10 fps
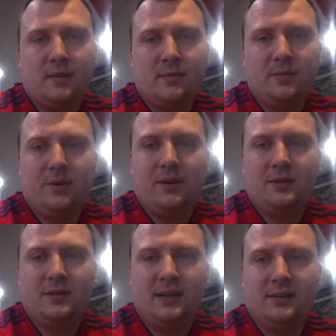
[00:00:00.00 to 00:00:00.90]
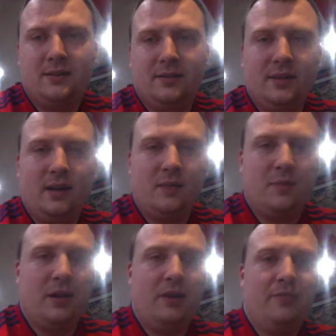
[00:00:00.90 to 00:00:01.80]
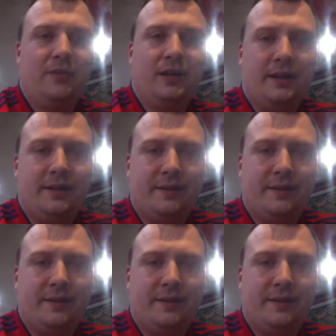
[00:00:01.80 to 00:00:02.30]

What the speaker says: Whilst that's doing that, we'll put it over there.